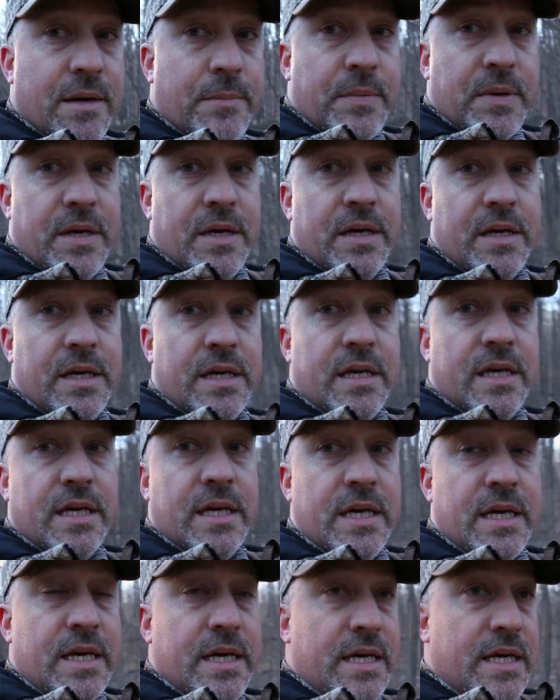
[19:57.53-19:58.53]
up
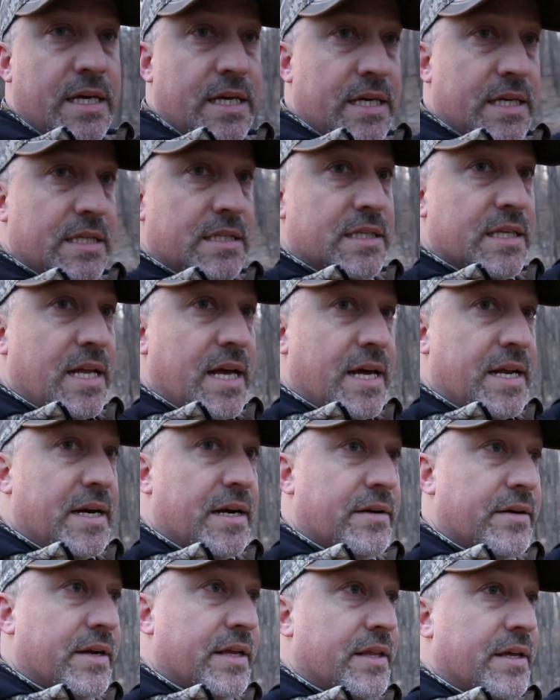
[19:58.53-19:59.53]
into that
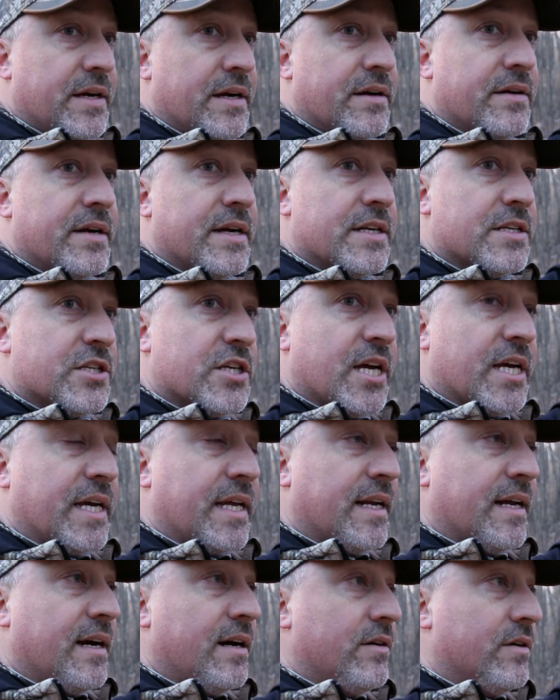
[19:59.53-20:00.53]
area there and
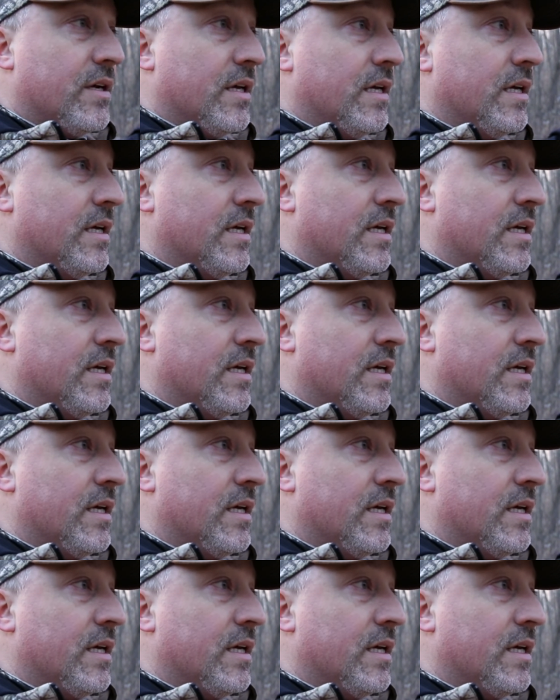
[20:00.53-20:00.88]
check it out.